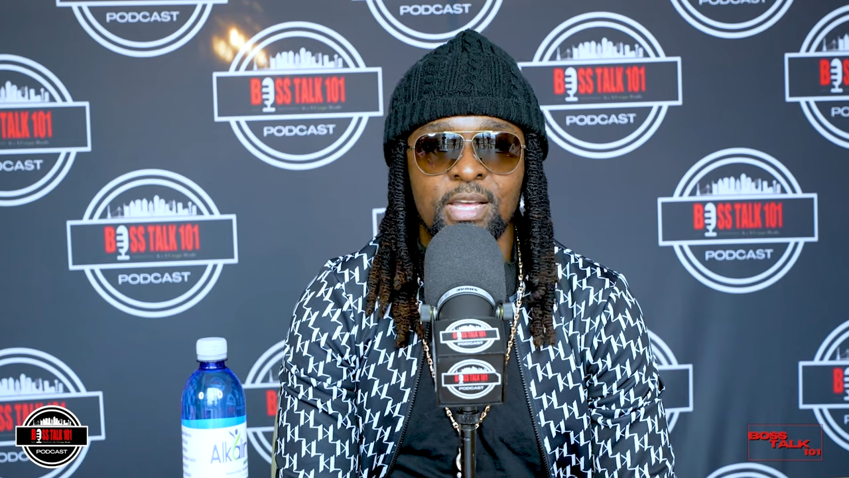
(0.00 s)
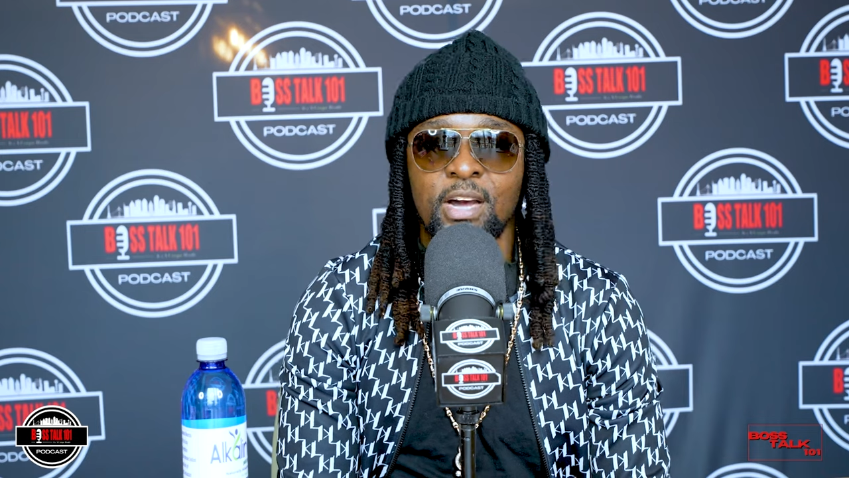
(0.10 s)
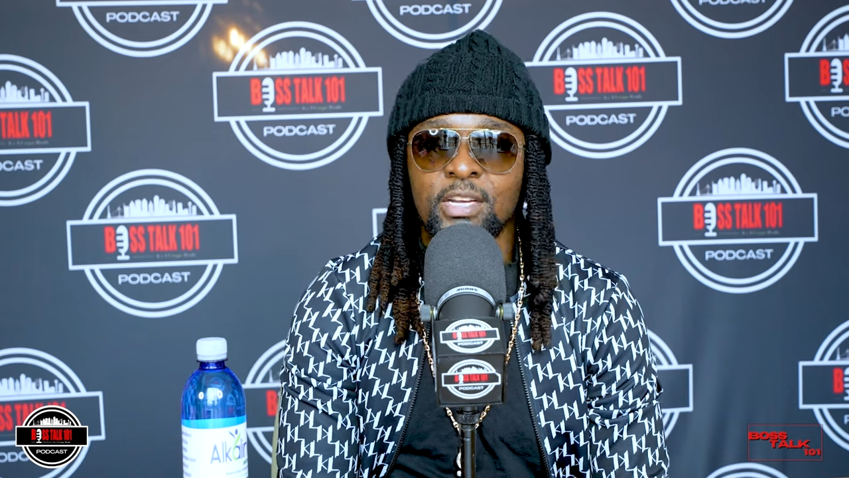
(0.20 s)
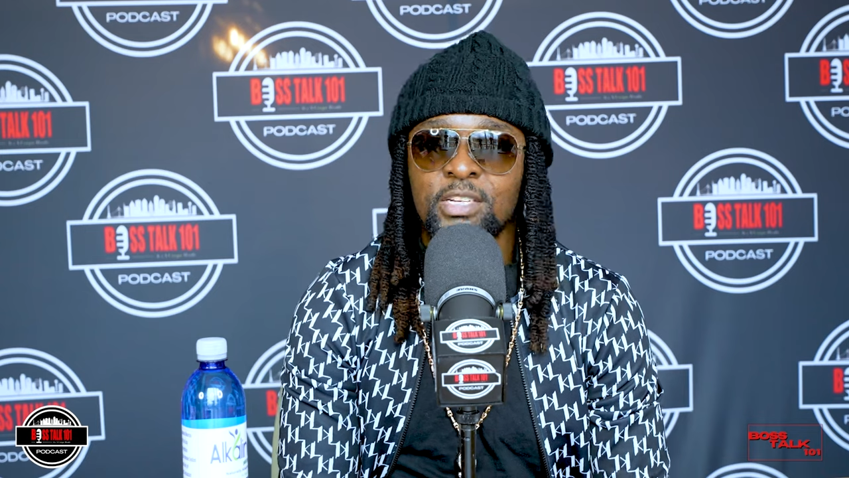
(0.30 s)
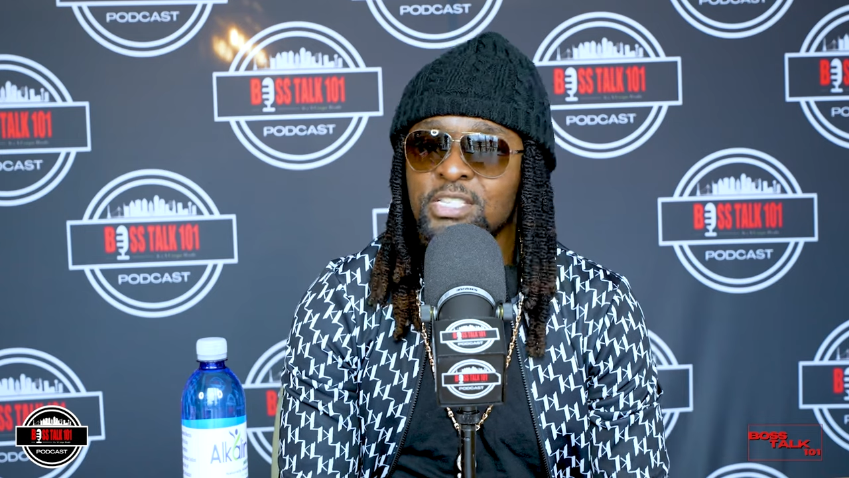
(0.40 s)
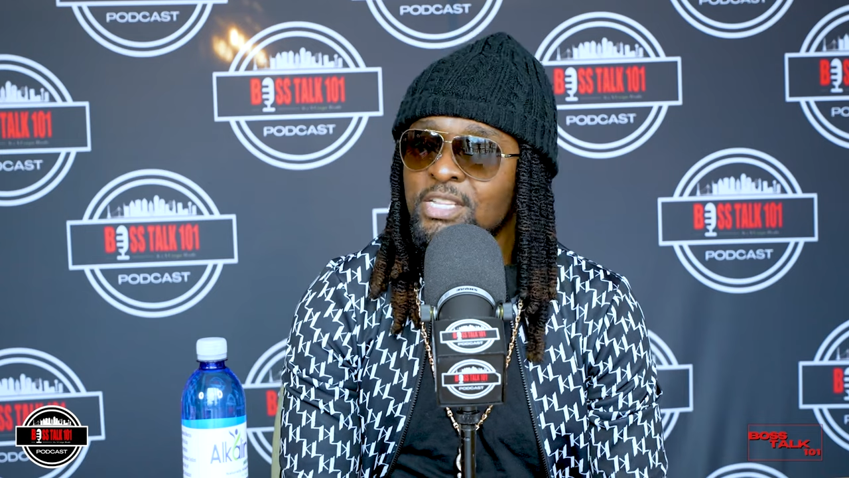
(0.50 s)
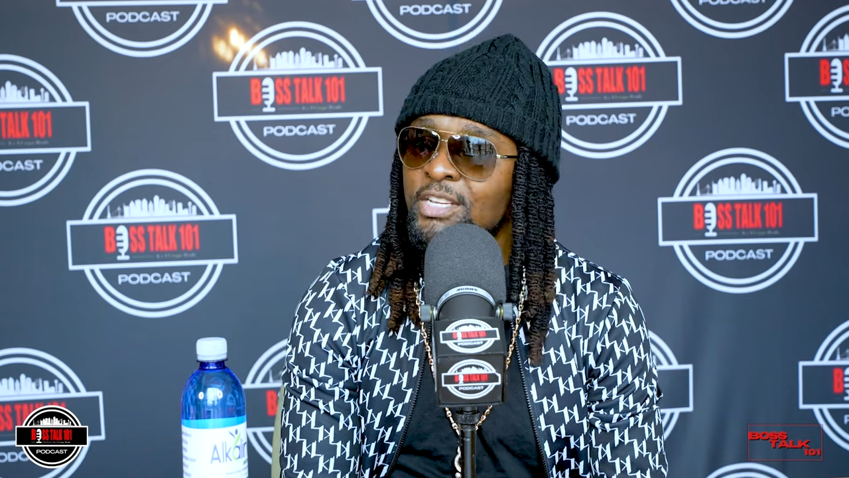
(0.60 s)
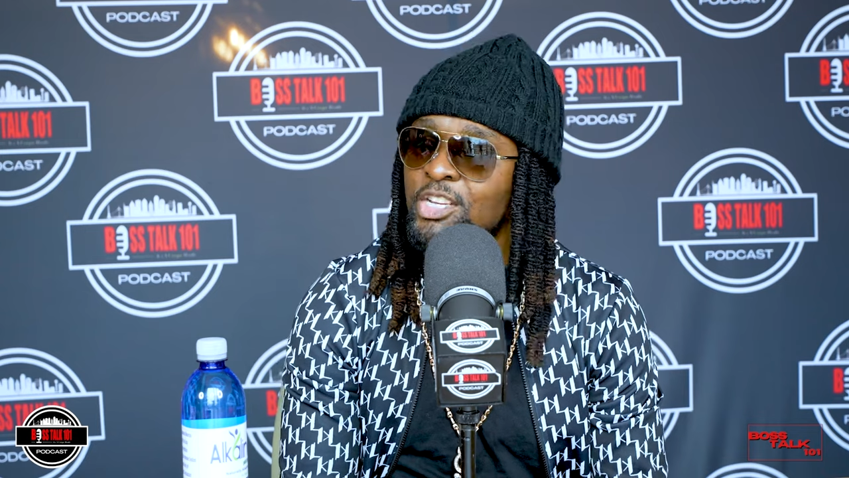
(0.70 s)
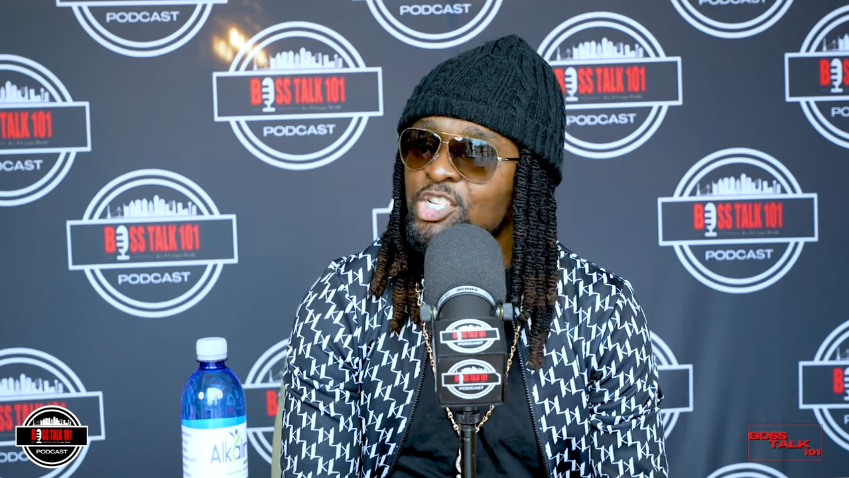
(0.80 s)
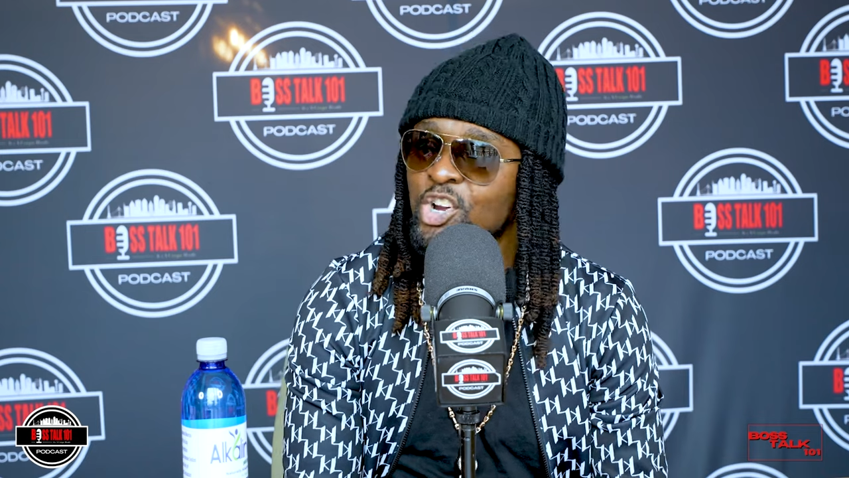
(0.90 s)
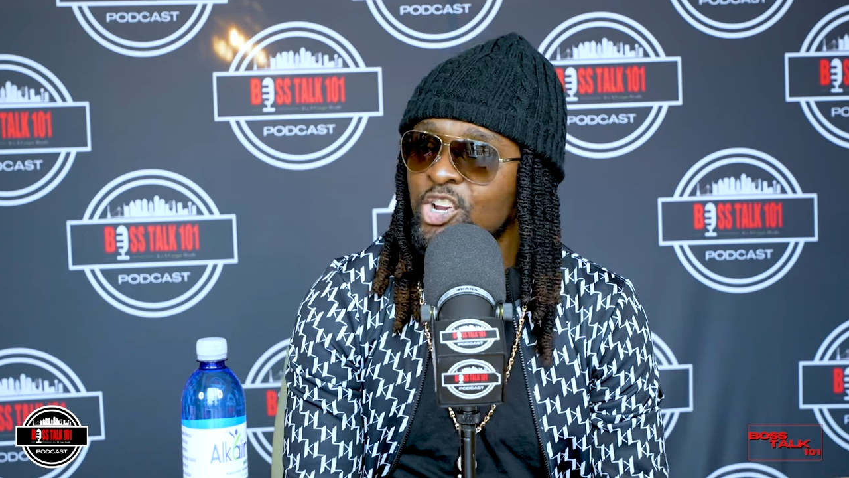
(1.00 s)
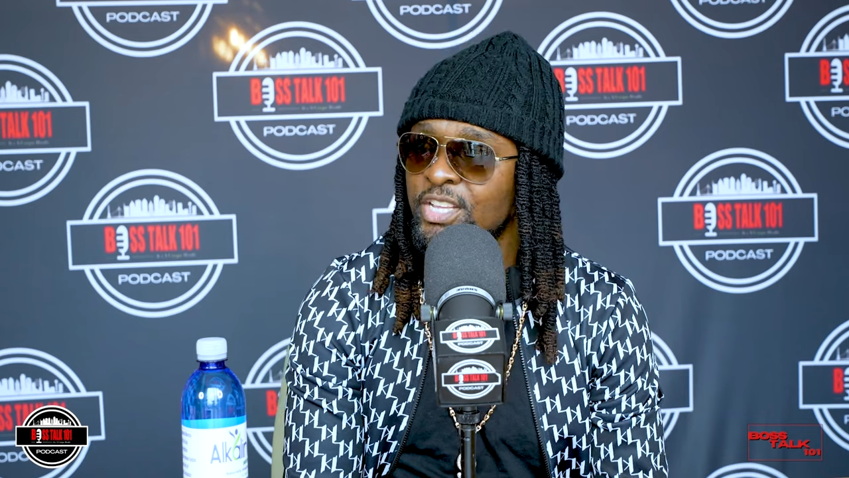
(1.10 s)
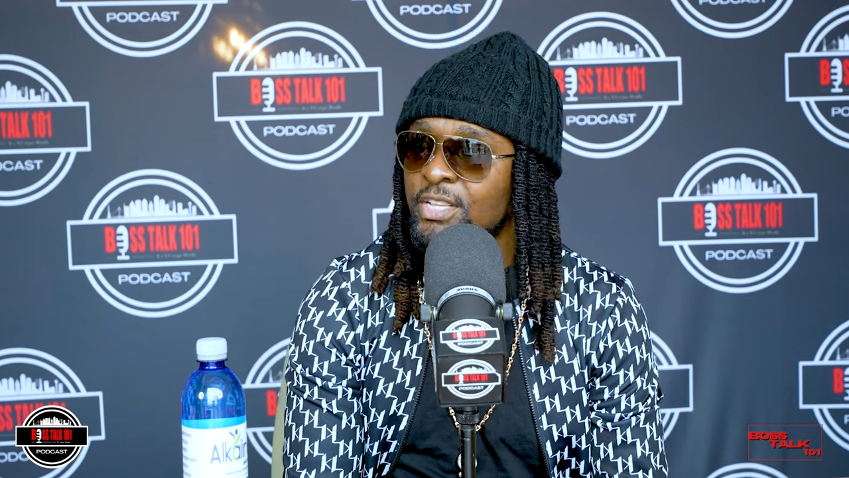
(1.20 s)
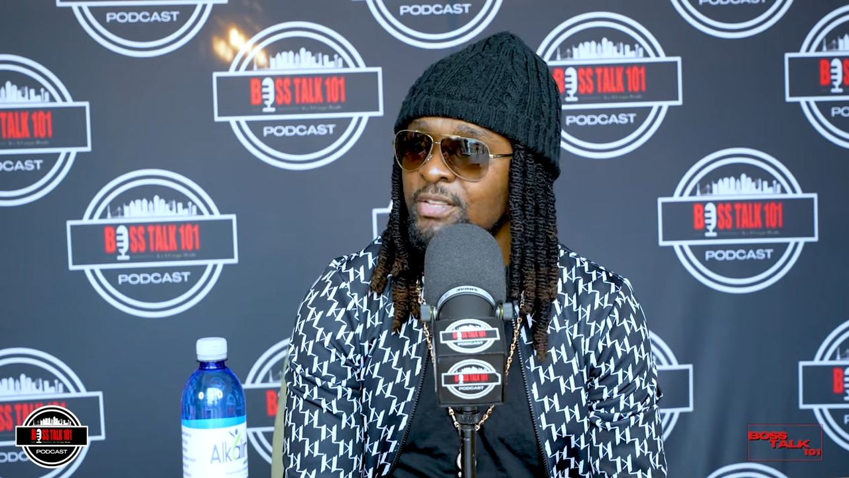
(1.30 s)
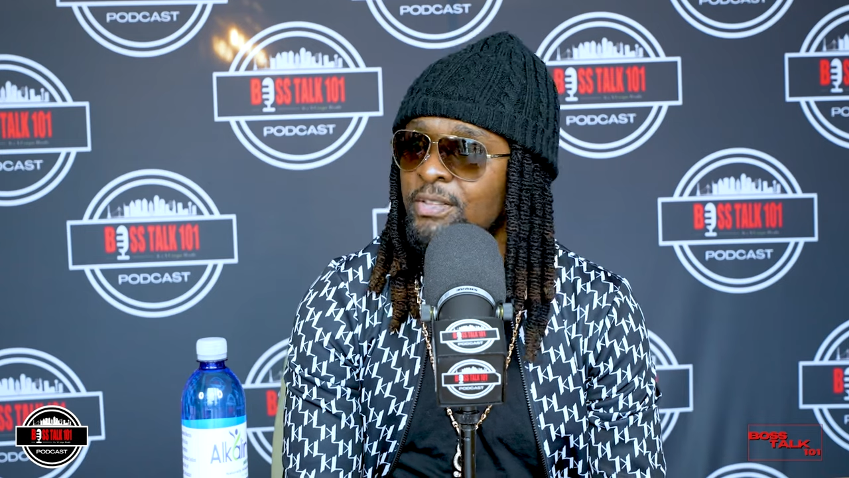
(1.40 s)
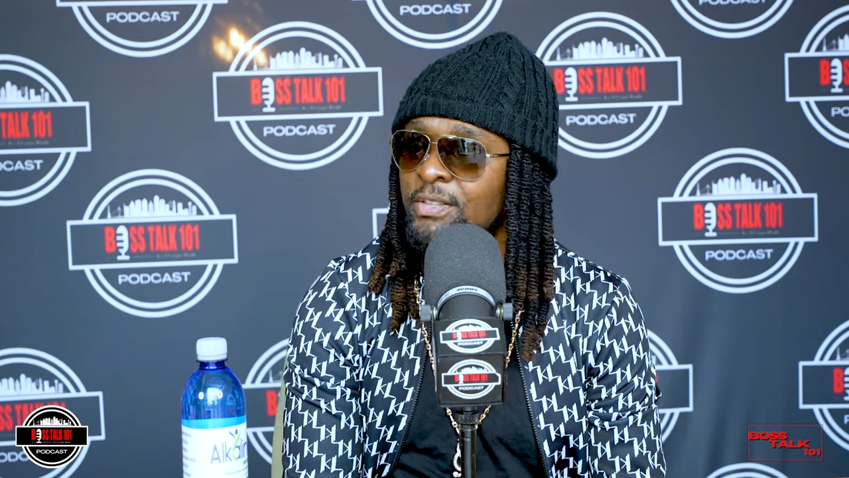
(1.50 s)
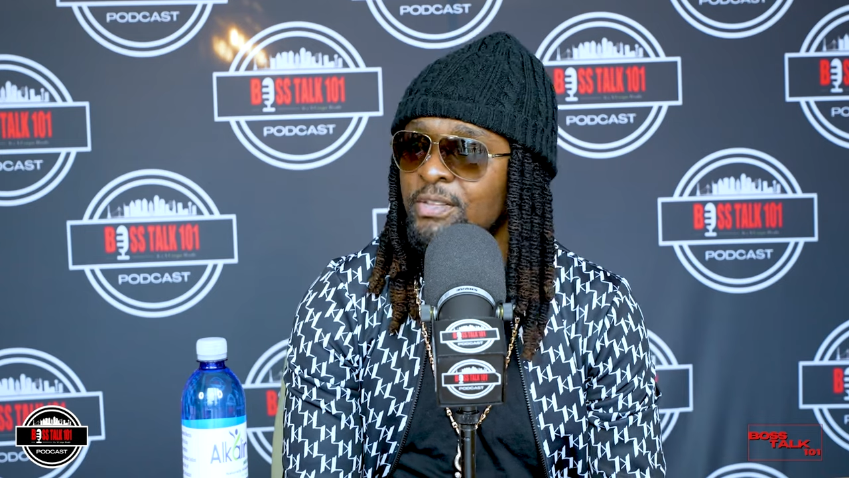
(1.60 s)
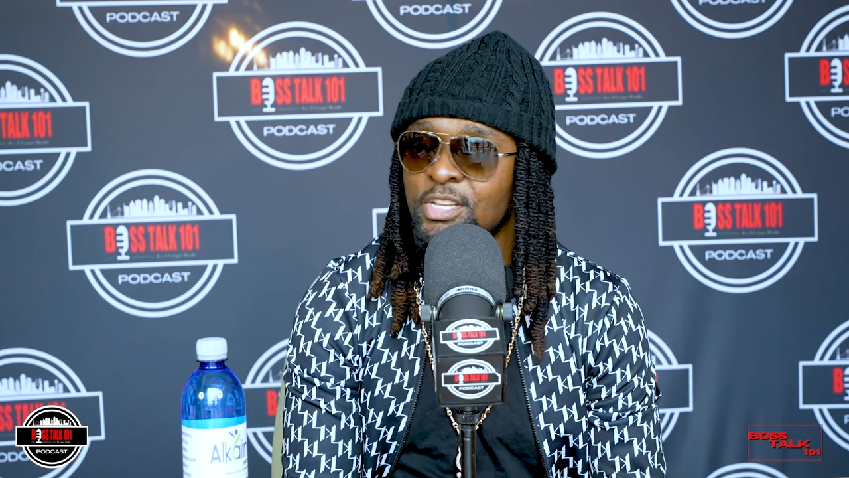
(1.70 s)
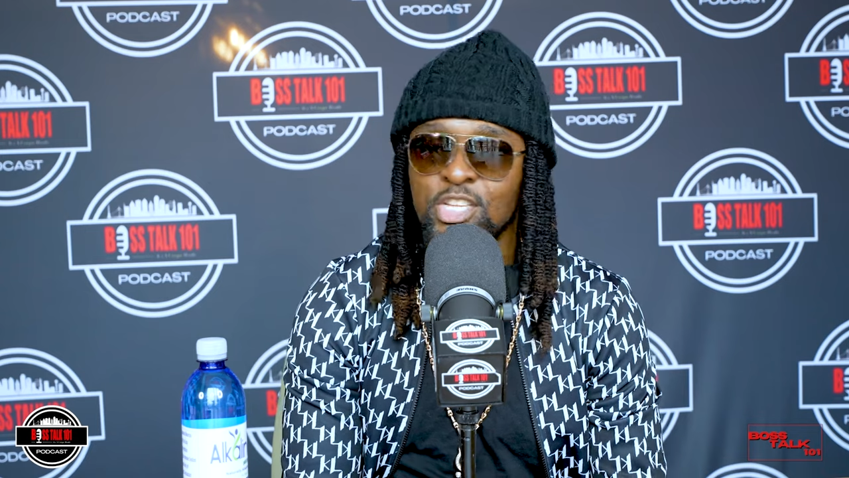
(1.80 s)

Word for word: I understand the journey. Everything happens